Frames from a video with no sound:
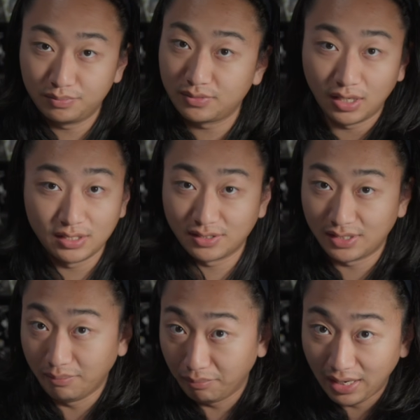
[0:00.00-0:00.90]
glossy
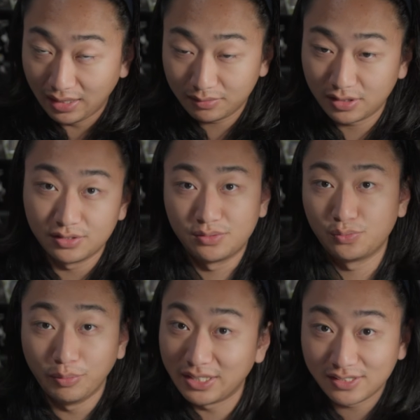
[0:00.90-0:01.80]
and matte, because
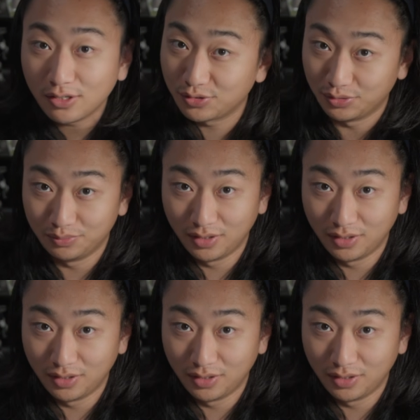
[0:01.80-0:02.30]
nobody sells them